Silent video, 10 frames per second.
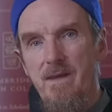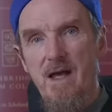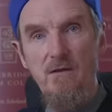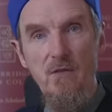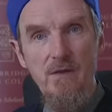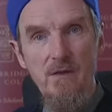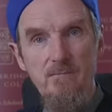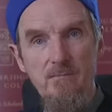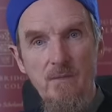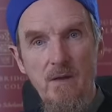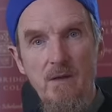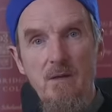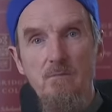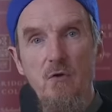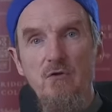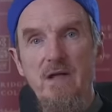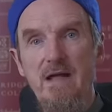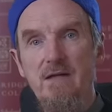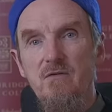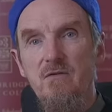healthier, more
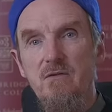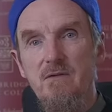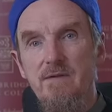relaxed.